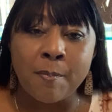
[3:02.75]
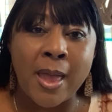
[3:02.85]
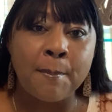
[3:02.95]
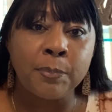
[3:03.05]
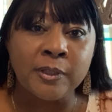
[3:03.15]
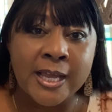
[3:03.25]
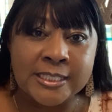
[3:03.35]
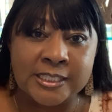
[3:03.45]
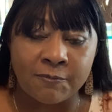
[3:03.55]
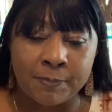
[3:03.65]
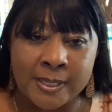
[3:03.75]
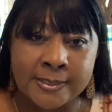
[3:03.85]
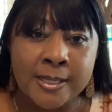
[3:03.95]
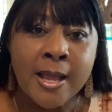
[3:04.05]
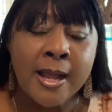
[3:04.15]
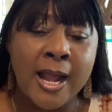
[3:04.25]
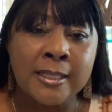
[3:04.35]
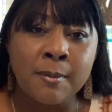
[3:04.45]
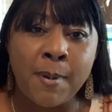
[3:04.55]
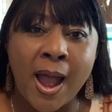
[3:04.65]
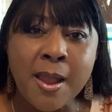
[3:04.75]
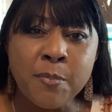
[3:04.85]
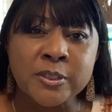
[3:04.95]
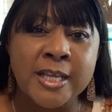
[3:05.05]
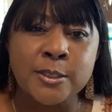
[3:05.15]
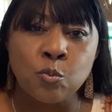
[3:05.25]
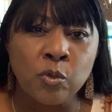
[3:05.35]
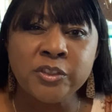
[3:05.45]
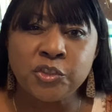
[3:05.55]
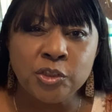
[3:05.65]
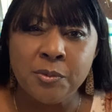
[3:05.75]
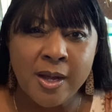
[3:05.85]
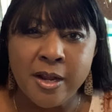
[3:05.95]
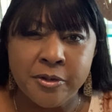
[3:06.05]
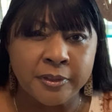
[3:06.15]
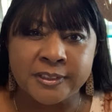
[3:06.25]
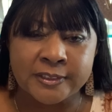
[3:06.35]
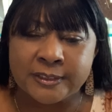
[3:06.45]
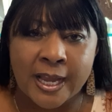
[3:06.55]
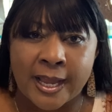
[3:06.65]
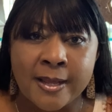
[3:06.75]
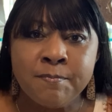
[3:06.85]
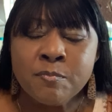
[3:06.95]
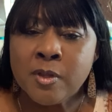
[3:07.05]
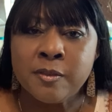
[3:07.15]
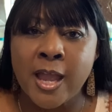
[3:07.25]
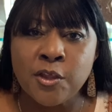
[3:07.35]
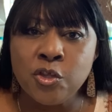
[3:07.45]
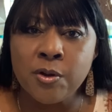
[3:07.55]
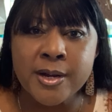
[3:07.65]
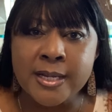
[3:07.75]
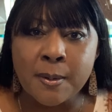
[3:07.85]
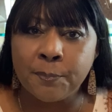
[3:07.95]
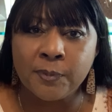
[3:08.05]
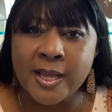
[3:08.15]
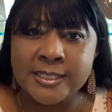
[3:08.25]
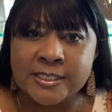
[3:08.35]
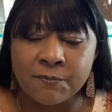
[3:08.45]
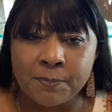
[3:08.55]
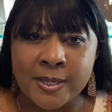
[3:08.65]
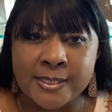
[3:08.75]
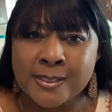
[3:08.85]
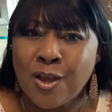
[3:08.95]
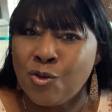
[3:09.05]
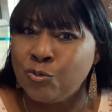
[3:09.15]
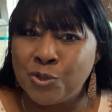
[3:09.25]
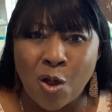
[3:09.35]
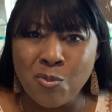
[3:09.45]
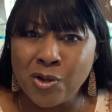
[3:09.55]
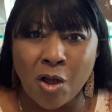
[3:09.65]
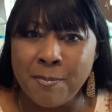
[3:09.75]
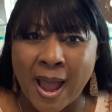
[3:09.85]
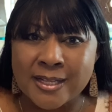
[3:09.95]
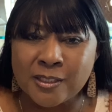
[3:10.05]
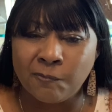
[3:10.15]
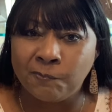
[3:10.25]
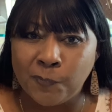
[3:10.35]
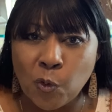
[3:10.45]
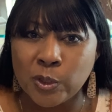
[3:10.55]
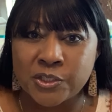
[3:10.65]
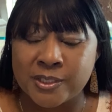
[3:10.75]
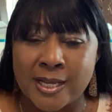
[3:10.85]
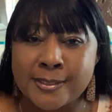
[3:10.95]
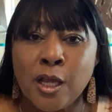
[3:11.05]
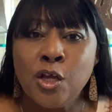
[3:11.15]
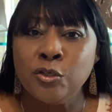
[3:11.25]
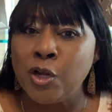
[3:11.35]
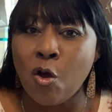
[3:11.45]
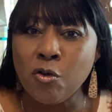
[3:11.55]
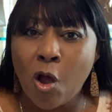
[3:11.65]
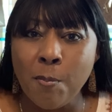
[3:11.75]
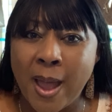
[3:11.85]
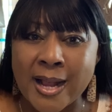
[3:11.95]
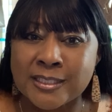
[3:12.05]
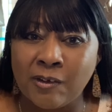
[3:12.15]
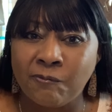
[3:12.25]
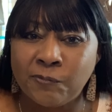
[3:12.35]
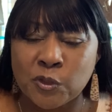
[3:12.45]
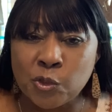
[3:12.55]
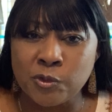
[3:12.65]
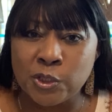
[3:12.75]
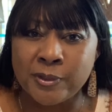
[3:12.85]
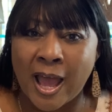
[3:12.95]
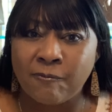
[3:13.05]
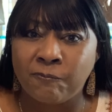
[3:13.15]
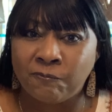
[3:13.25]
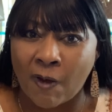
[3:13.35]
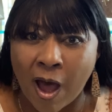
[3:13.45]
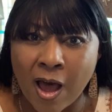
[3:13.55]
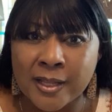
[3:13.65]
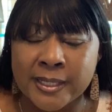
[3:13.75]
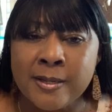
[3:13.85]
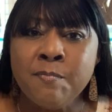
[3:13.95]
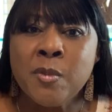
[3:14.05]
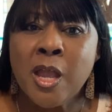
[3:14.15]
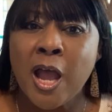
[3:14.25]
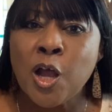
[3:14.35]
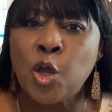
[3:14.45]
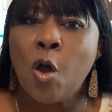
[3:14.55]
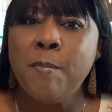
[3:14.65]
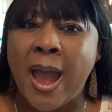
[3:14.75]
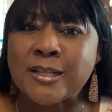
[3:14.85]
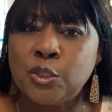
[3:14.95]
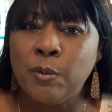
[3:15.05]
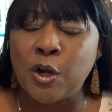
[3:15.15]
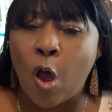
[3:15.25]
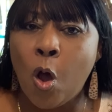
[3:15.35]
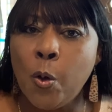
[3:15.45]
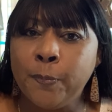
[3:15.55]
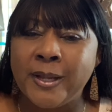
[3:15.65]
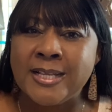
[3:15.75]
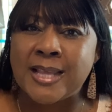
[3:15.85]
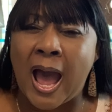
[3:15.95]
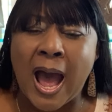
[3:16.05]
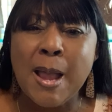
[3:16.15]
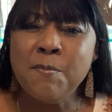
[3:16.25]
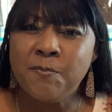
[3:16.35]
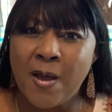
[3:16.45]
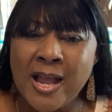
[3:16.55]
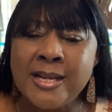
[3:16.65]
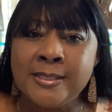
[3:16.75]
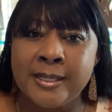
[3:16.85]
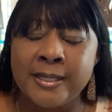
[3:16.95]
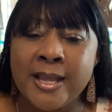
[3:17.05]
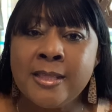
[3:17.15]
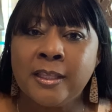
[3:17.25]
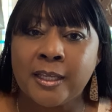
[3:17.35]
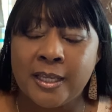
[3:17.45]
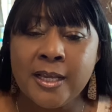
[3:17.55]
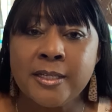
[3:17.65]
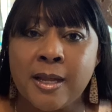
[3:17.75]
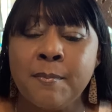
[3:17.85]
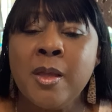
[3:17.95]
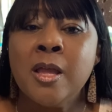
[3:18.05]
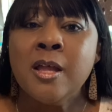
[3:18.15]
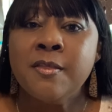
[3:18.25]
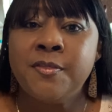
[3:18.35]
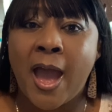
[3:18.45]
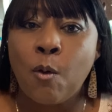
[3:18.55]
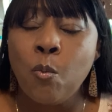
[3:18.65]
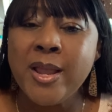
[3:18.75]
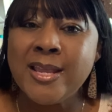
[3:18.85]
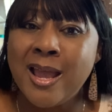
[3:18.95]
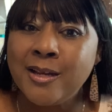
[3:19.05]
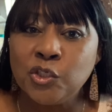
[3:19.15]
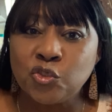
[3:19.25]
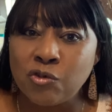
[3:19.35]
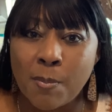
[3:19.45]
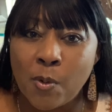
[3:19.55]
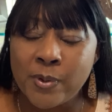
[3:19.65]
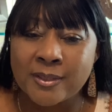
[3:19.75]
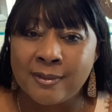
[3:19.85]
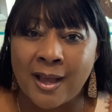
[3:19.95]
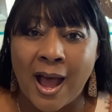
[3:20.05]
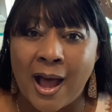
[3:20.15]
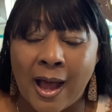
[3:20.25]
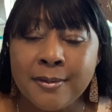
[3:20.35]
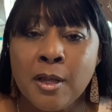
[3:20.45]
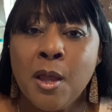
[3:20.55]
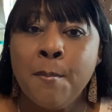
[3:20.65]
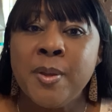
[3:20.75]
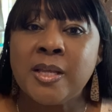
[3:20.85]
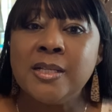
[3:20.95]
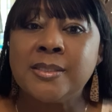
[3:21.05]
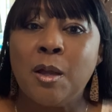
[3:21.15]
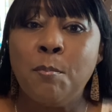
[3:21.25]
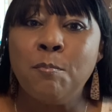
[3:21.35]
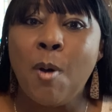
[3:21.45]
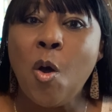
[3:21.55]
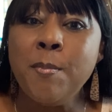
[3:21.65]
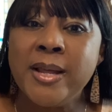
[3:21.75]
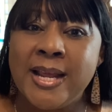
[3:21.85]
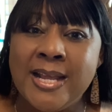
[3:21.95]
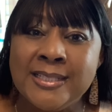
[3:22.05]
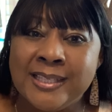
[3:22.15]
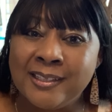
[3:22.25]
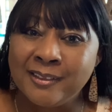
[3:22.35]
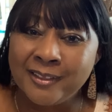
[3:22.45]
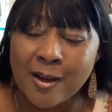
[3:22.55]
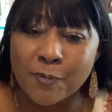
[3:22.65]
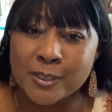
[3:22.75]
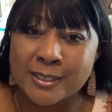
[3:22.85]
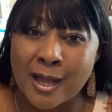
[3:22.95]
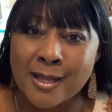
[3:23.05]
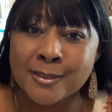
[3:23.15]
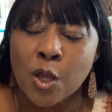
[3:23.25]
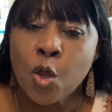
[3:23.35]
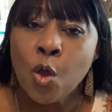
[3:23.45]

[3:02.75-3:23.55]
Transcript: from that place of peace. And the Bible says, once you understand that you're in a place of peace, don't go back to foolishness. Don't go back to, to, to that folly. Uh, go back to an old place. I'm finding in the kingdom that we get in trouble with God because the moment he delivers us,